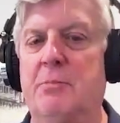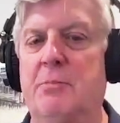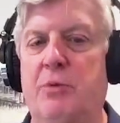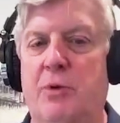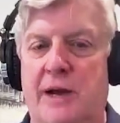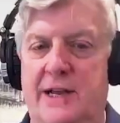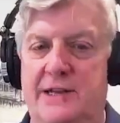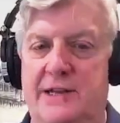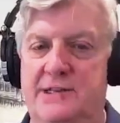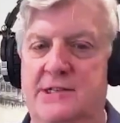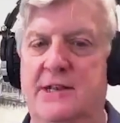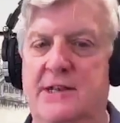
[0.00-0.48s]
to
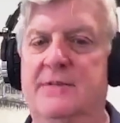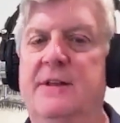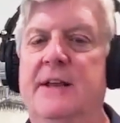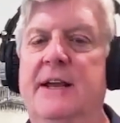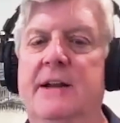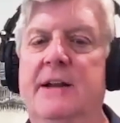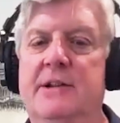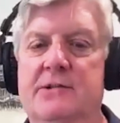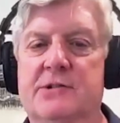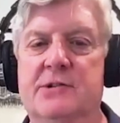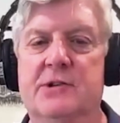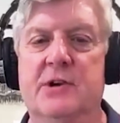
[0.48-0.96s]
price in
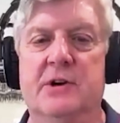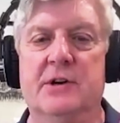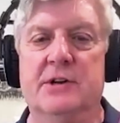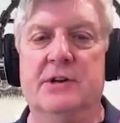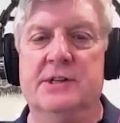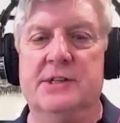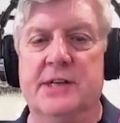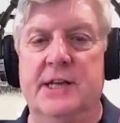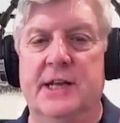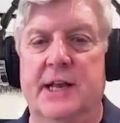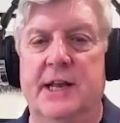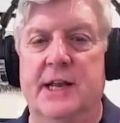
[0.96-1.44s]
the
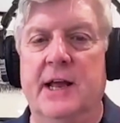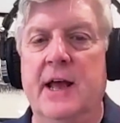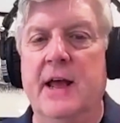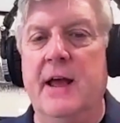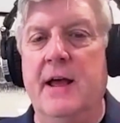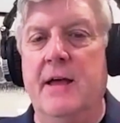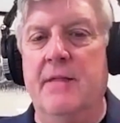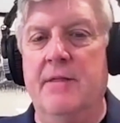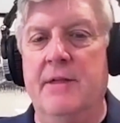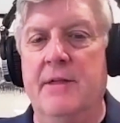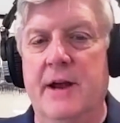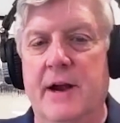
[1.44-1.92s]
uncertainty
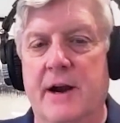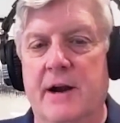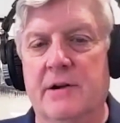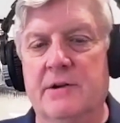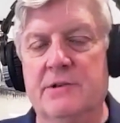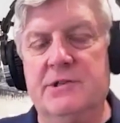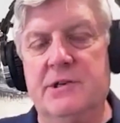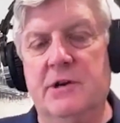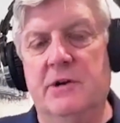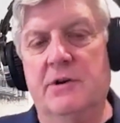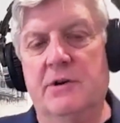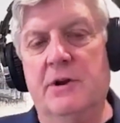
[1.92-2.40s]

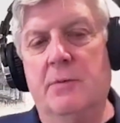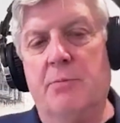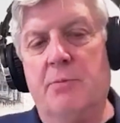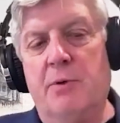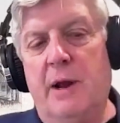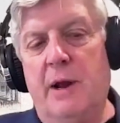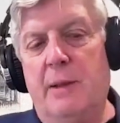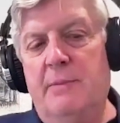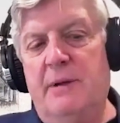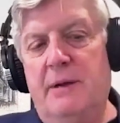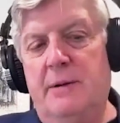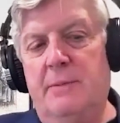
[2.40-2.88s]
there. So your
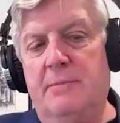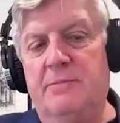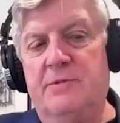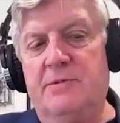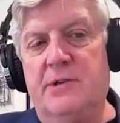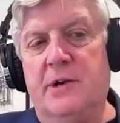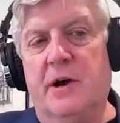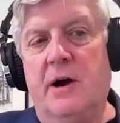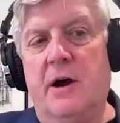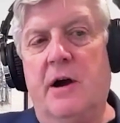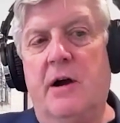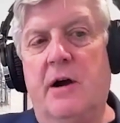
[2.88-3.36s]

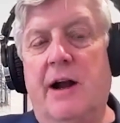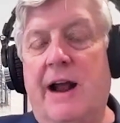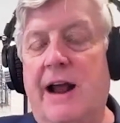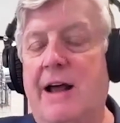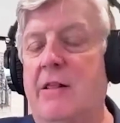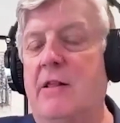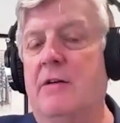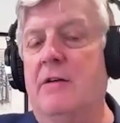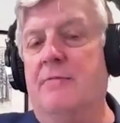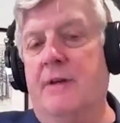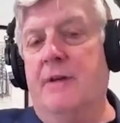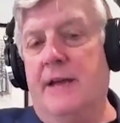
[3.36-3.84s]
premiums are
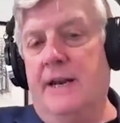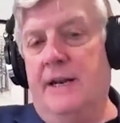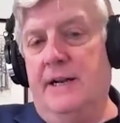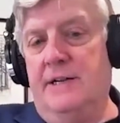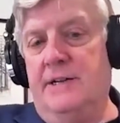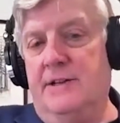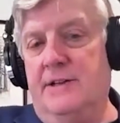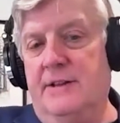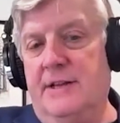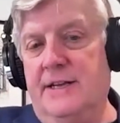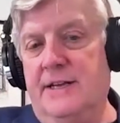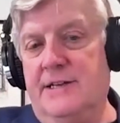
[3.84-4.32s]

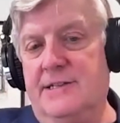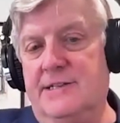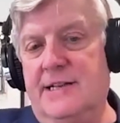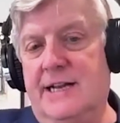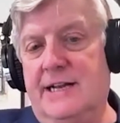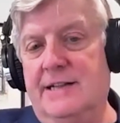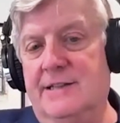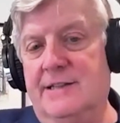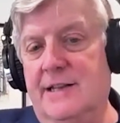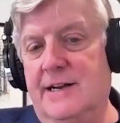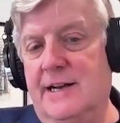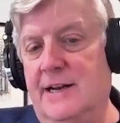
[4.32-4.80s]
elevated to the
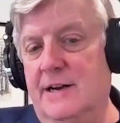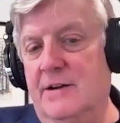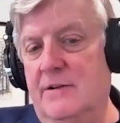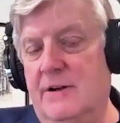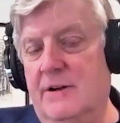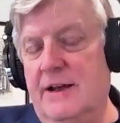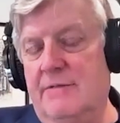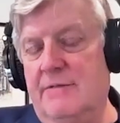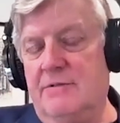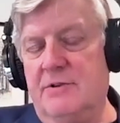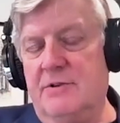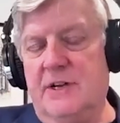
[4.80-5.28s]
extent that I
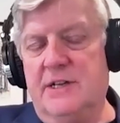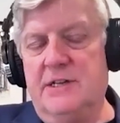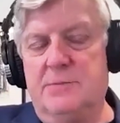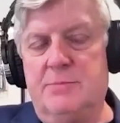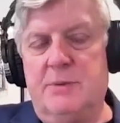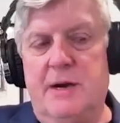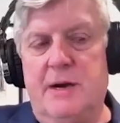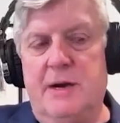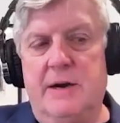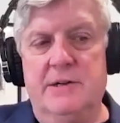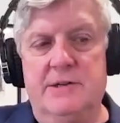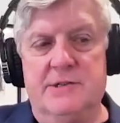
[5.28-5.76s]
don't have
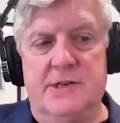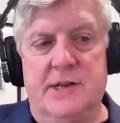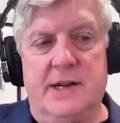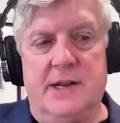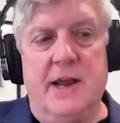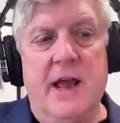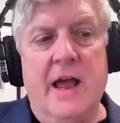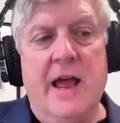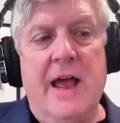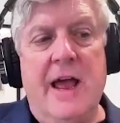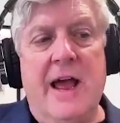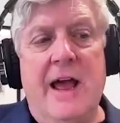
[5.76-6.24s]

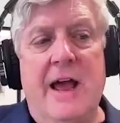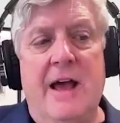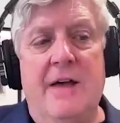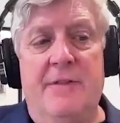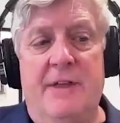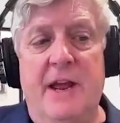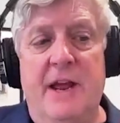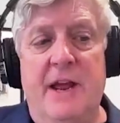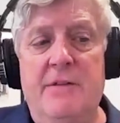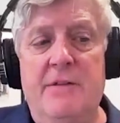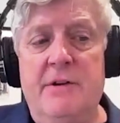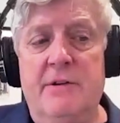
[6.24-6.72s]
transparency.
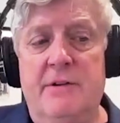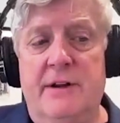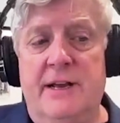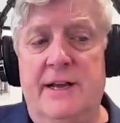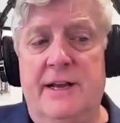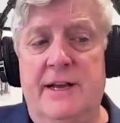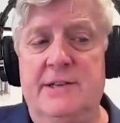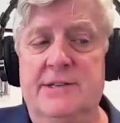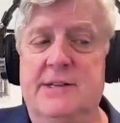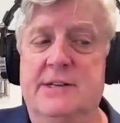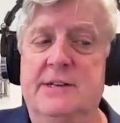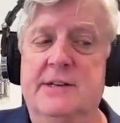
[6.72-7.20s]
The other
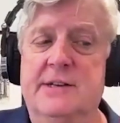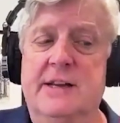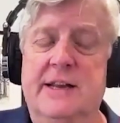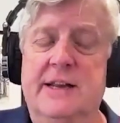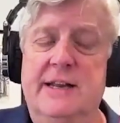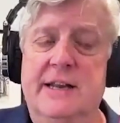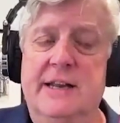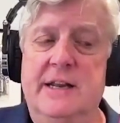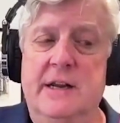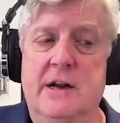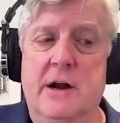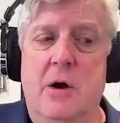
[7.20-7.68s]
is,
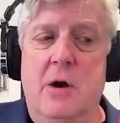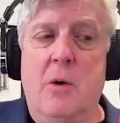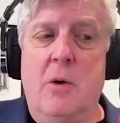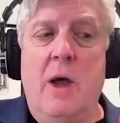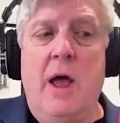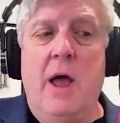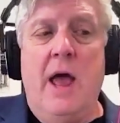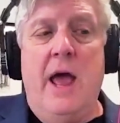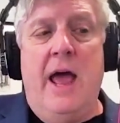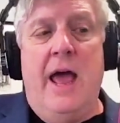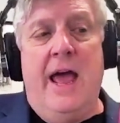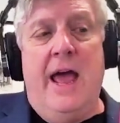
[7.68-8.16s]
and you know,
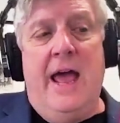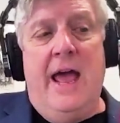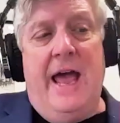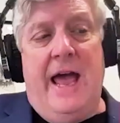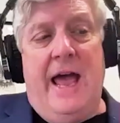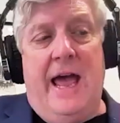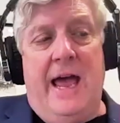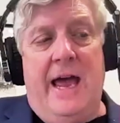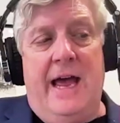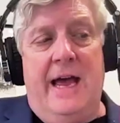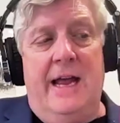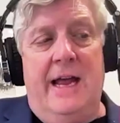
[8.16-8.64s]

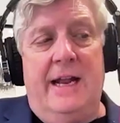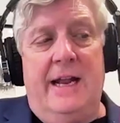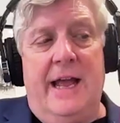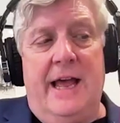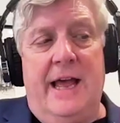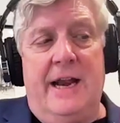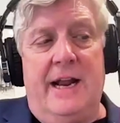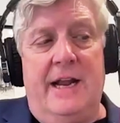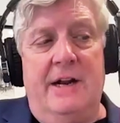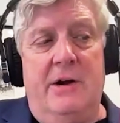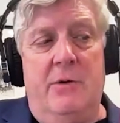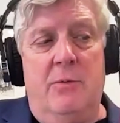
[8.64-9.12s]

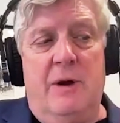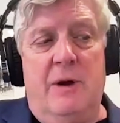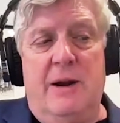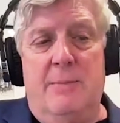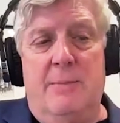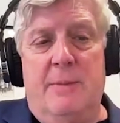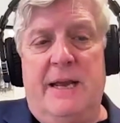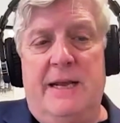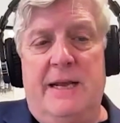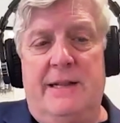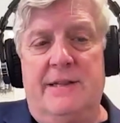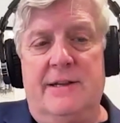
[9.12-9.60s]
and I don't want
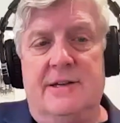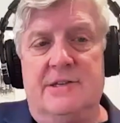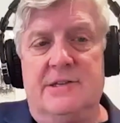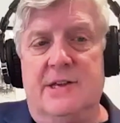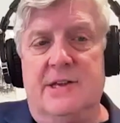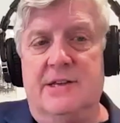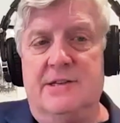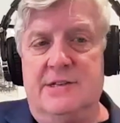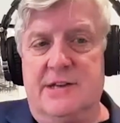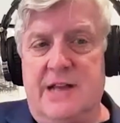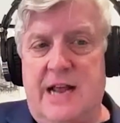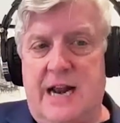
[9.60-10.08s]
to make
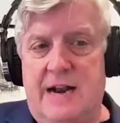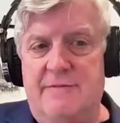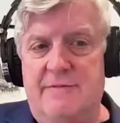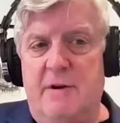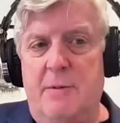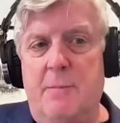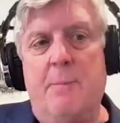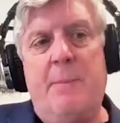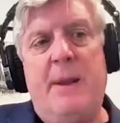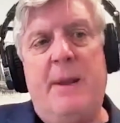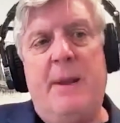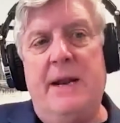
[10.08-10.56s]
this as kind of
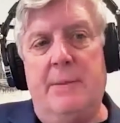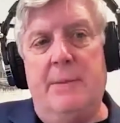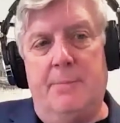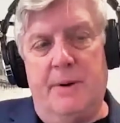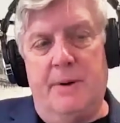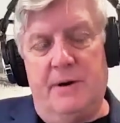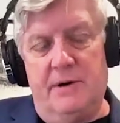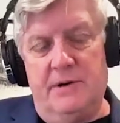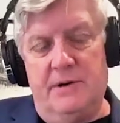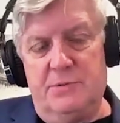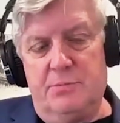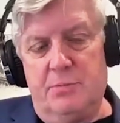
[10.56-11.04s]
a peanut
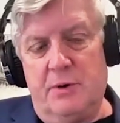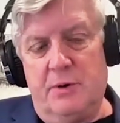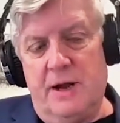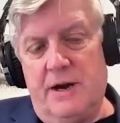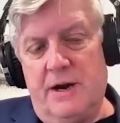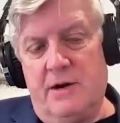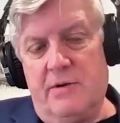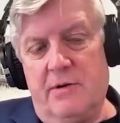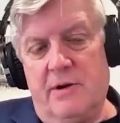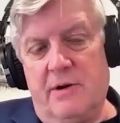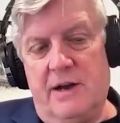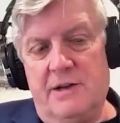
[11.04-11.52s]
butter
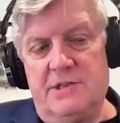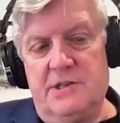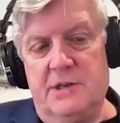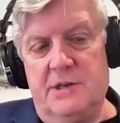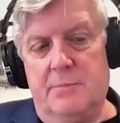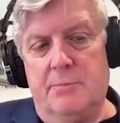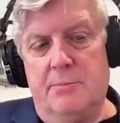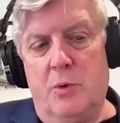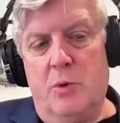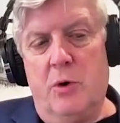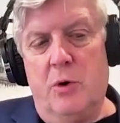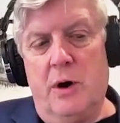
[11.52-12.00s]
spread across
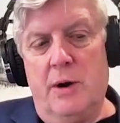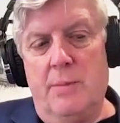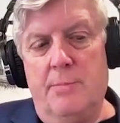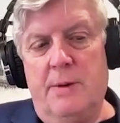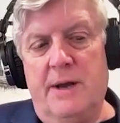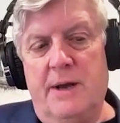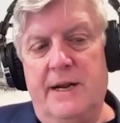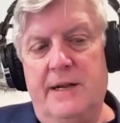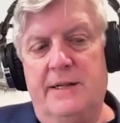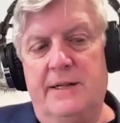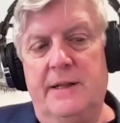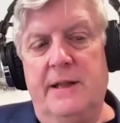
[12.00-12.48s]
the board,
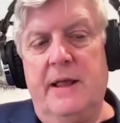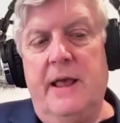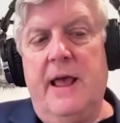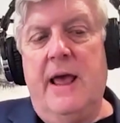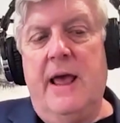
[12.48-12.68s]
but